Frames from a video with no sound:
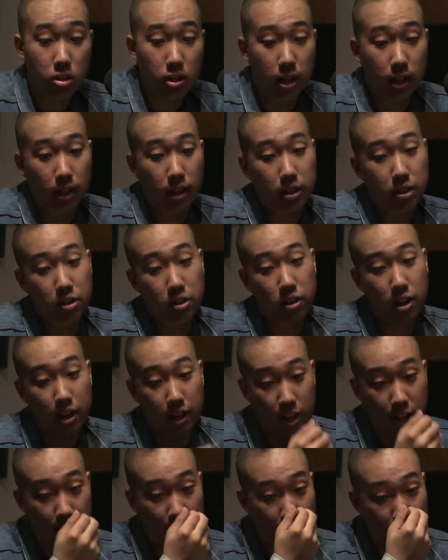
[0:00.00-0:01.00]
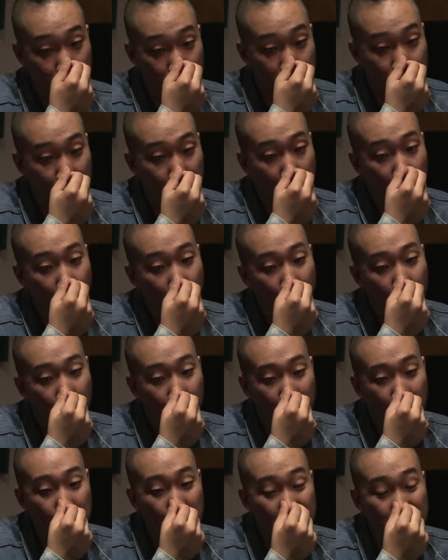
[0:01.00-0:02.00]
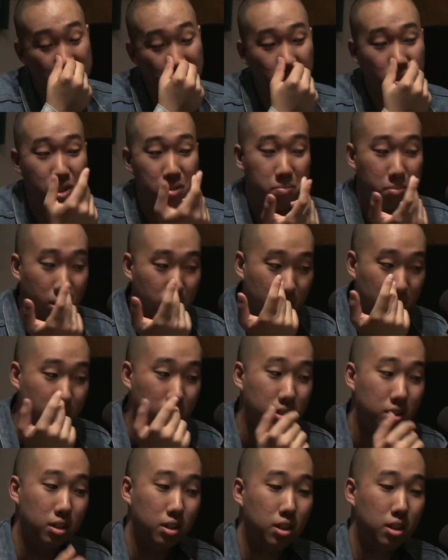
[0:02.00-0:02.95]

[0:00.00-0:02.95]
Like, you know, I got to live on my own. I made some good money.